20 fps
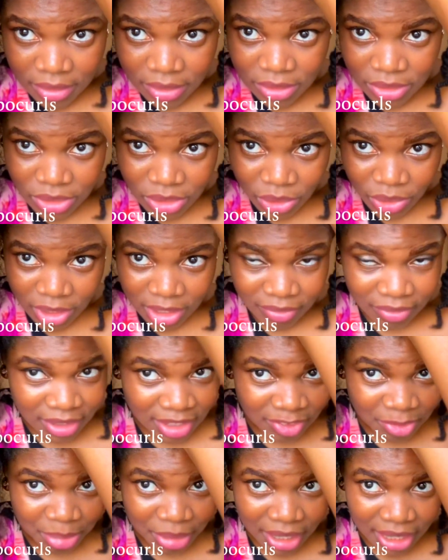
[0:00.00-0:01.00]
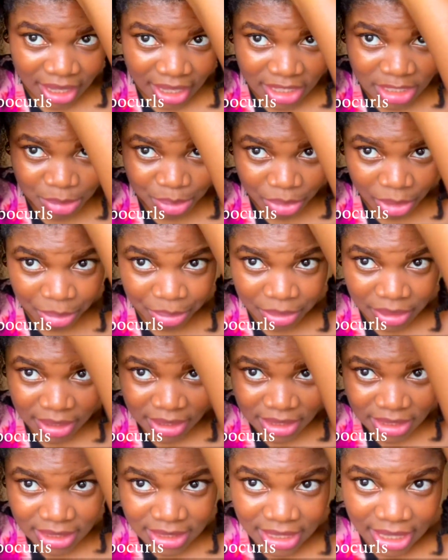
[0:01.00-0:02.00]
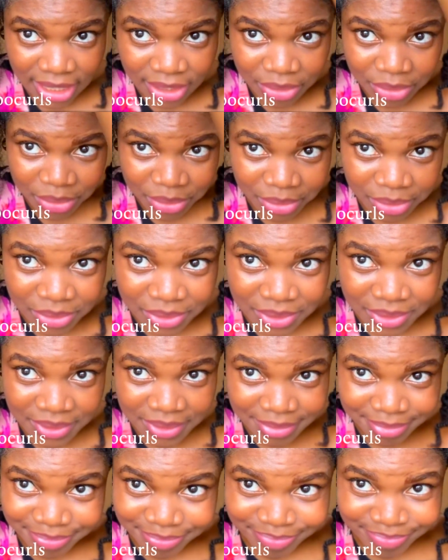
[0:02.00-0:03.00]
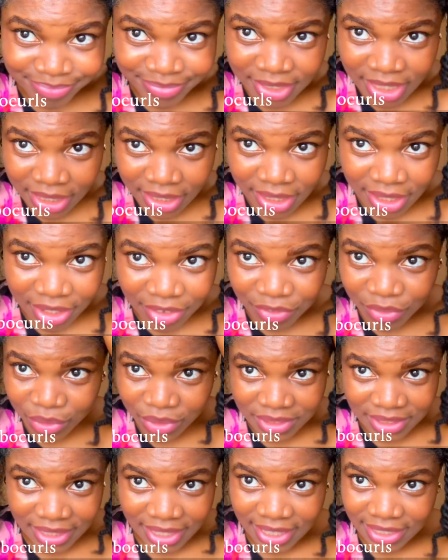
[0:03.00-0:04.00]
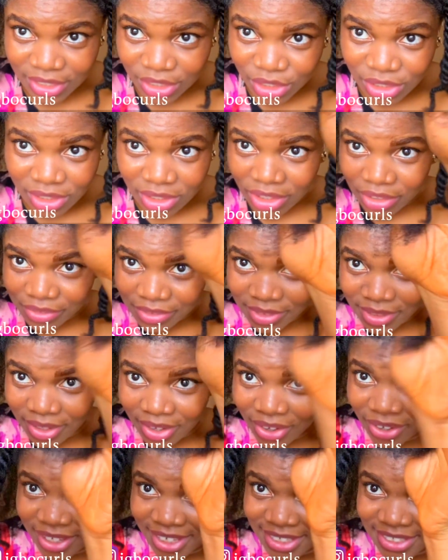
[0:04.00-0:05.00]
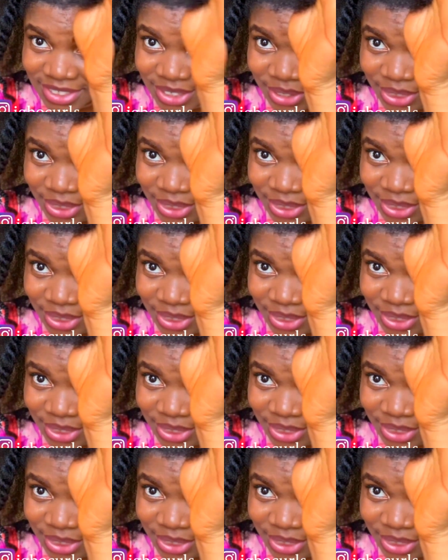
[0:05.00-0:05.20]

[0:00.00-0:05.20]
So even if my hair is properly detangled, Fossy hair just loves to hug each